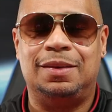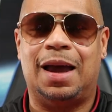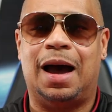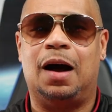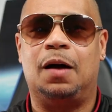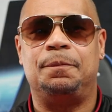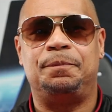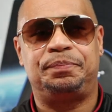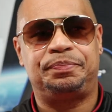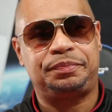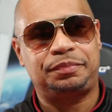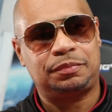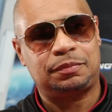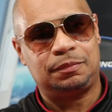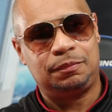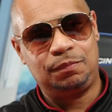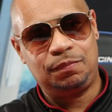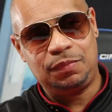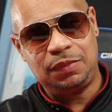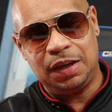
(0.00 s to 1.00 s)
Now,
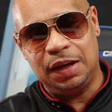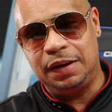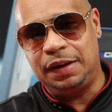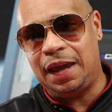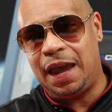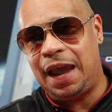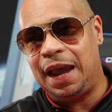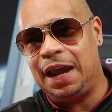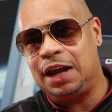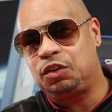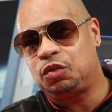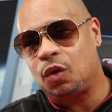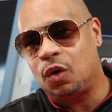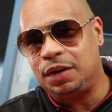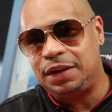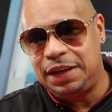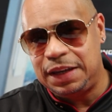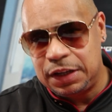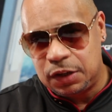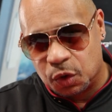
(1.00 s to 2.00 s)
in the
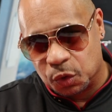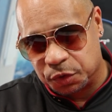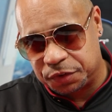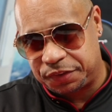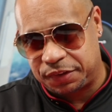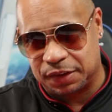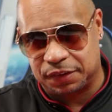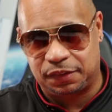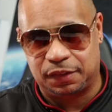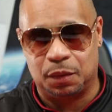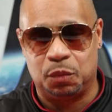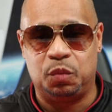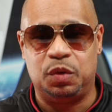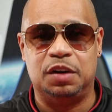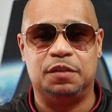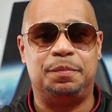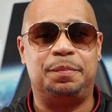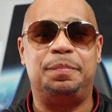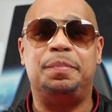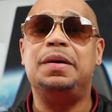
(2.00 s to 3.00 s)
Android ecosystem,
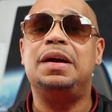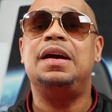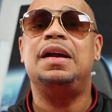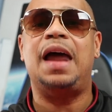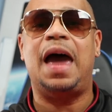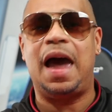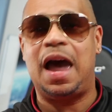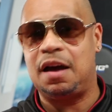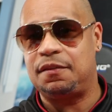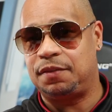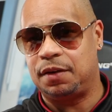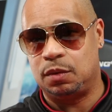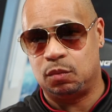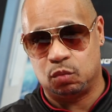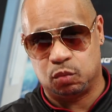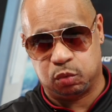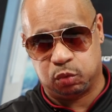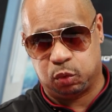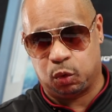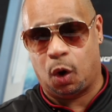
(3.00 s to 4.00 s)
we've been
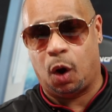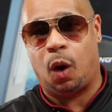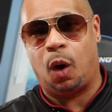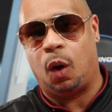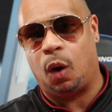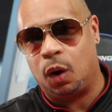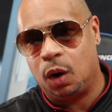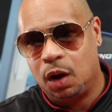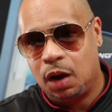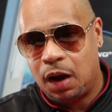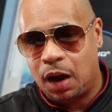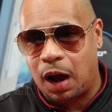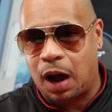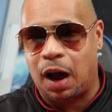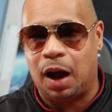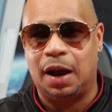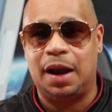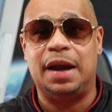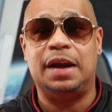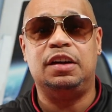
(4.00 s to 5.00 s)
having RAW
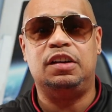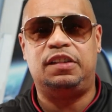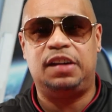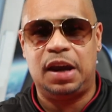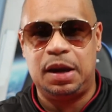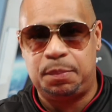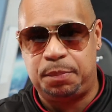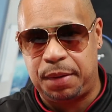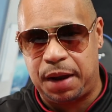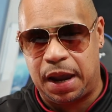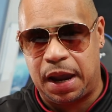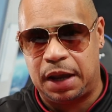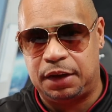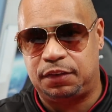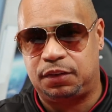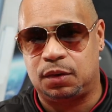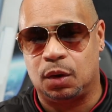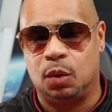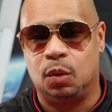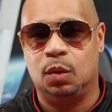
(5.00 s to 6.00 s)
uh, and JPEG.
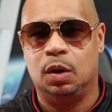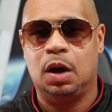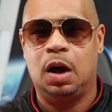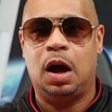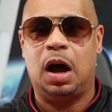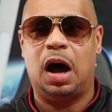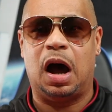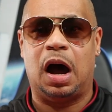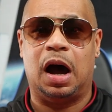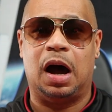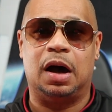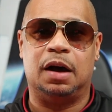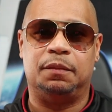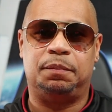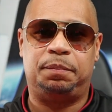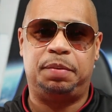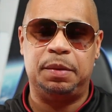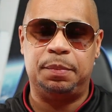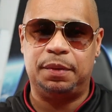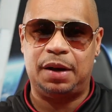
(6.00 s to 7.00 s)
So uh,
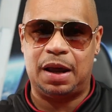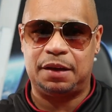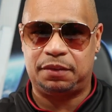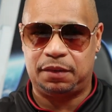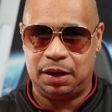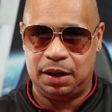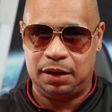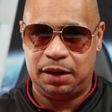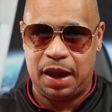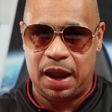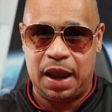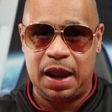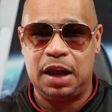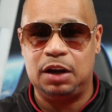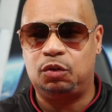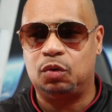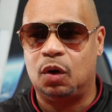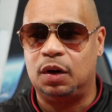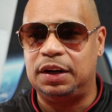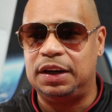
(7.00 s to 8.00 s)
people that's in the
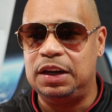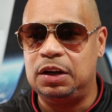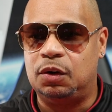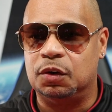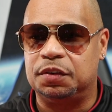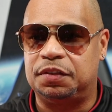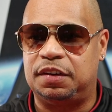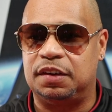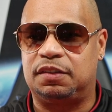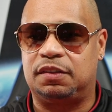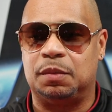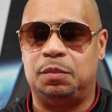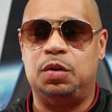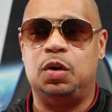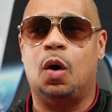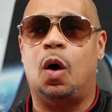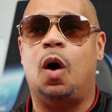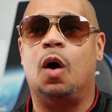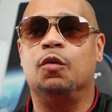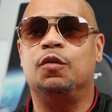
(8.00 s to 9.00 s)
Android ecosystem,
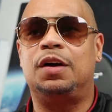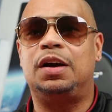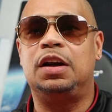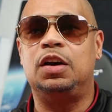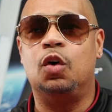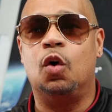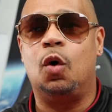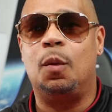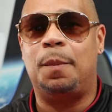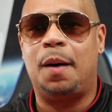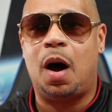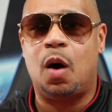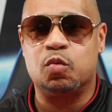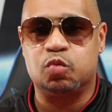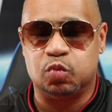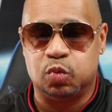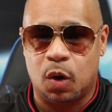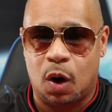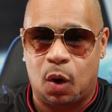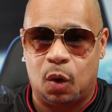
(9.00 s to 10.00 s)
you already know about
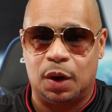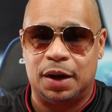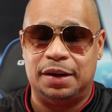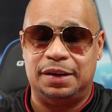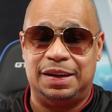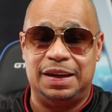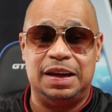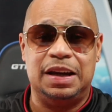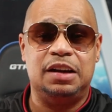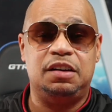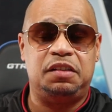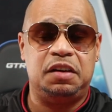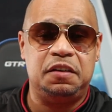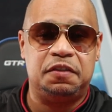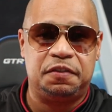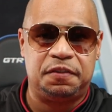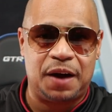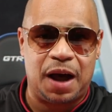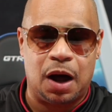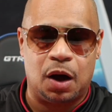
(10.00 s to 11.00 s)
RAW and DNG
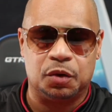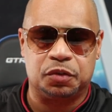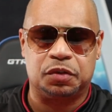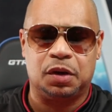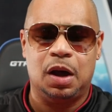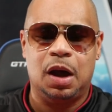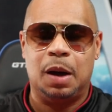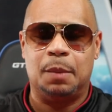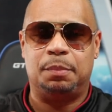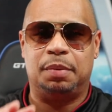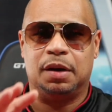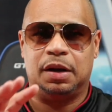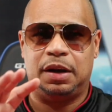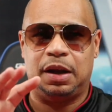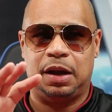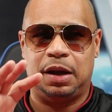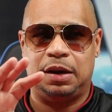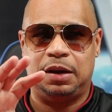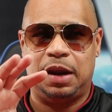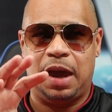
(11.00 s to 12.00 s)
files,
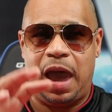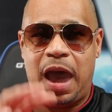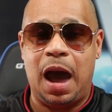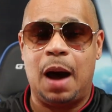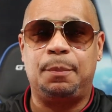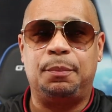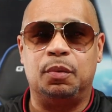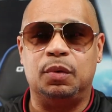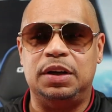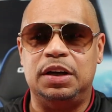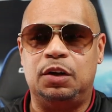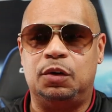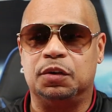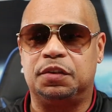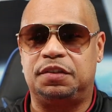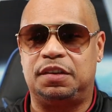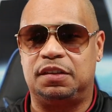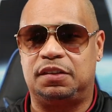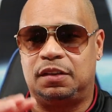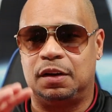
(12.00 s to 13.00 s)
but in the Apple
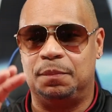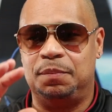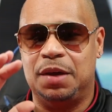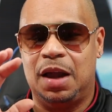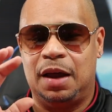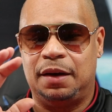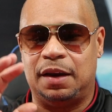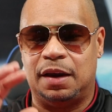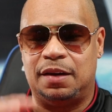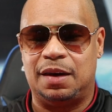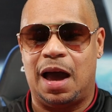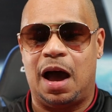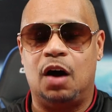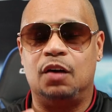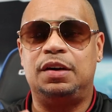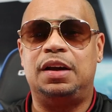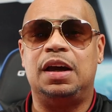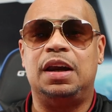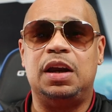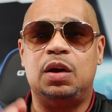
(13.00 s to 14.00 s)
ecosystem, they're now
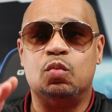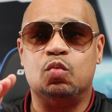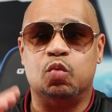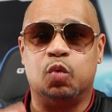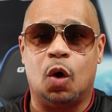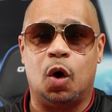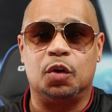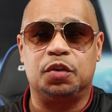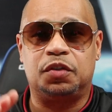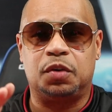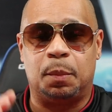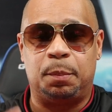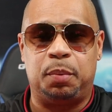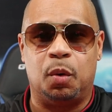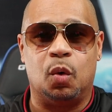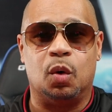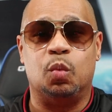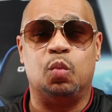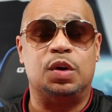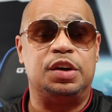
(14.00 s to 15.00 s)
getting RAW
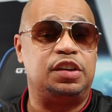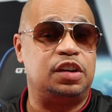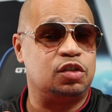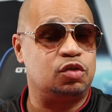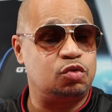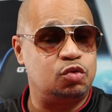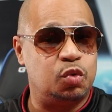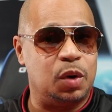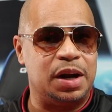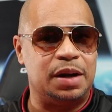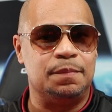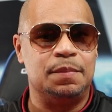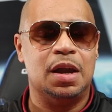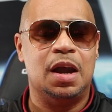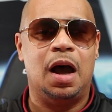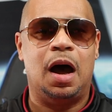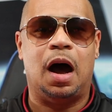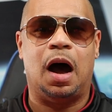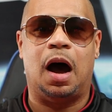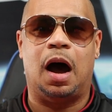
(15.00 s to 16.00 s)
support, which is great.
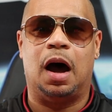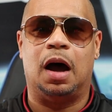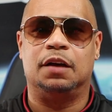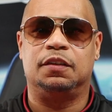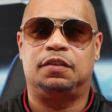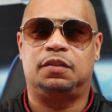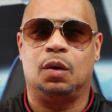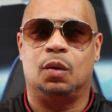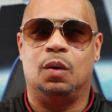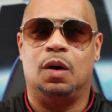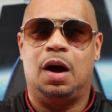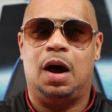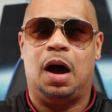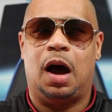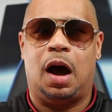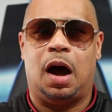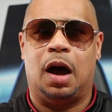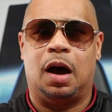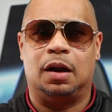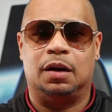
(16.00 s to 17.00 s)
Uh, so
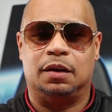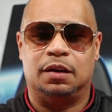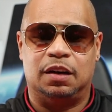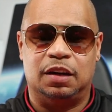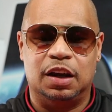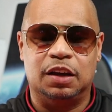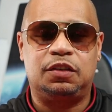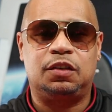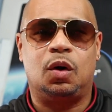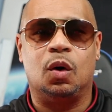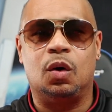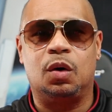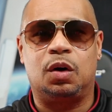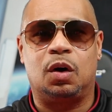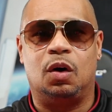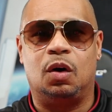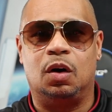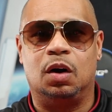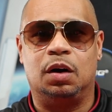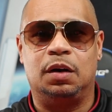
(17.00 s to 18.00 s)
uh, let's go it
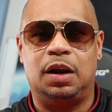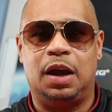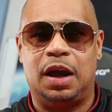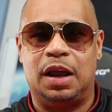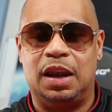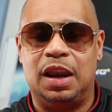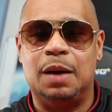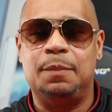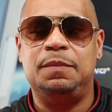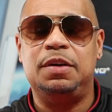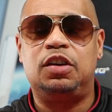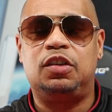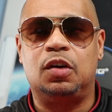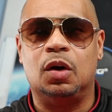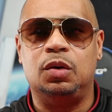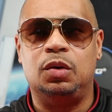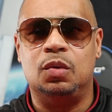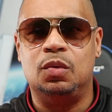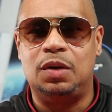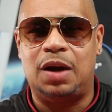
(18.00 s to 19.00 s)
on and let me
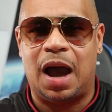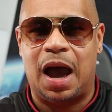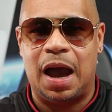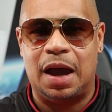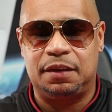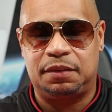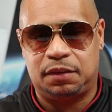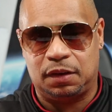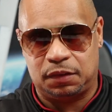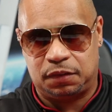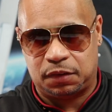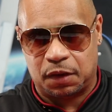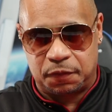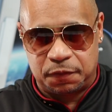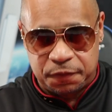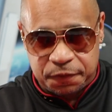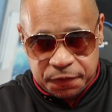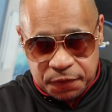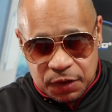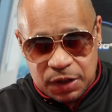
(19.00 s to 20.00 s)
show you guys some
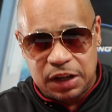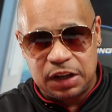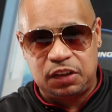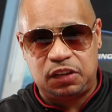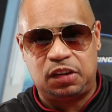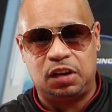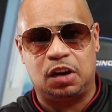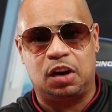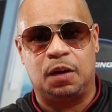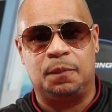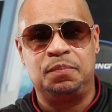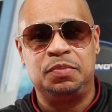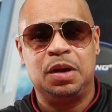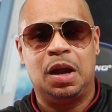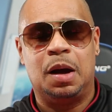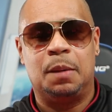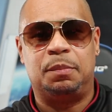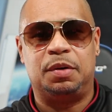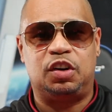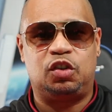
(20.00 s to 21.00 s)
footage here
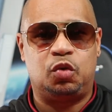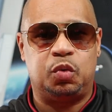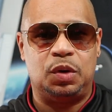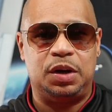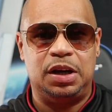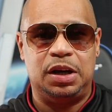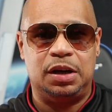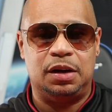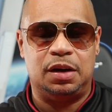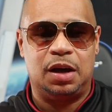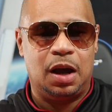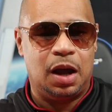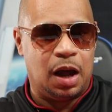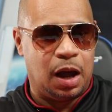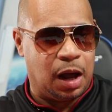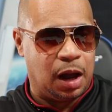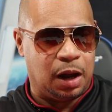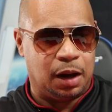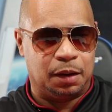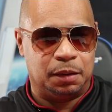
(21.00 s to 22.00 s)
between
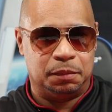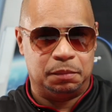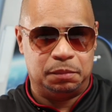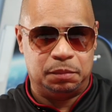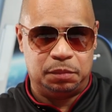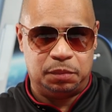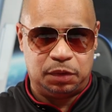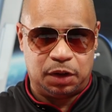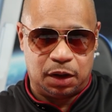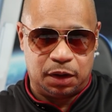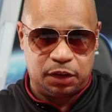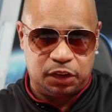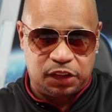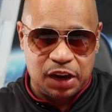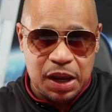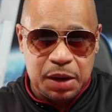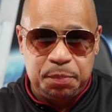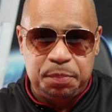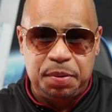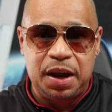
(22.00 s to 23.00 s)
uh, the
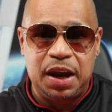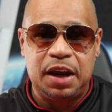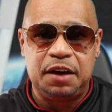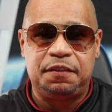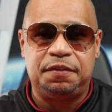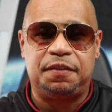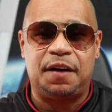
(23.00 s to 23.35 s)
JPEG